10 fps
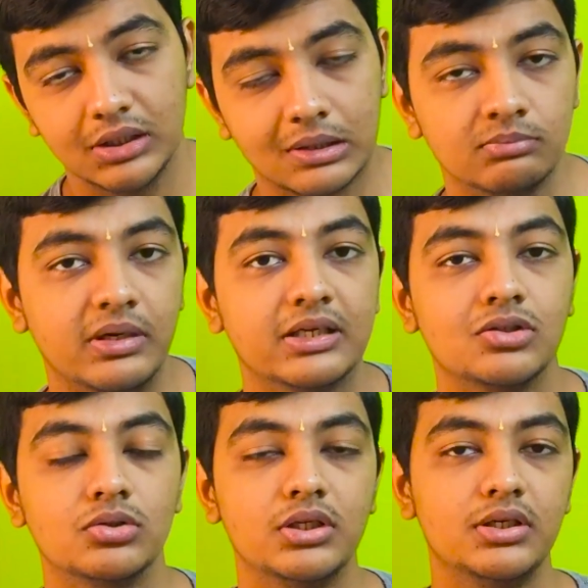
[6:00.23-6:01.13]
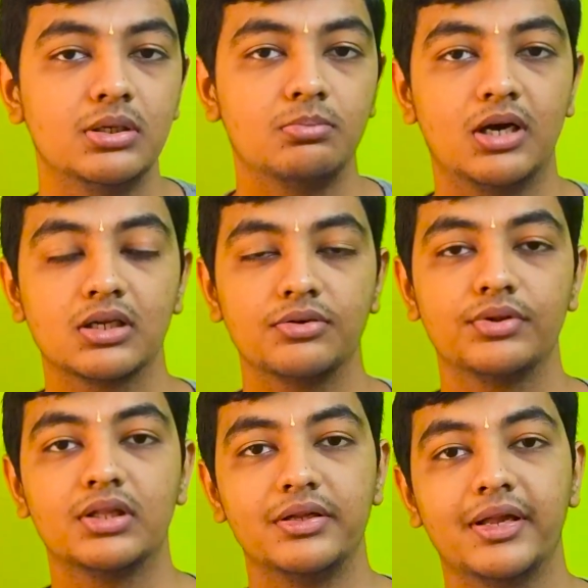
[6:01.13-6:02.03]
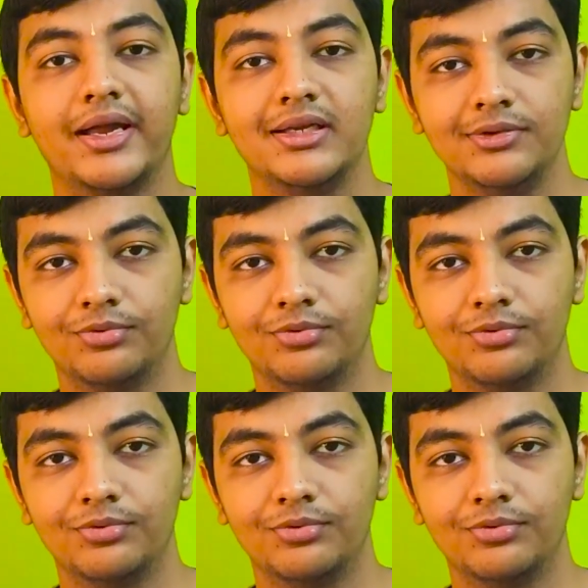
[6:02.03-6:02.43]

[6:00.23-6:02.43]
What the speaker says: come back to the Indian market with the 90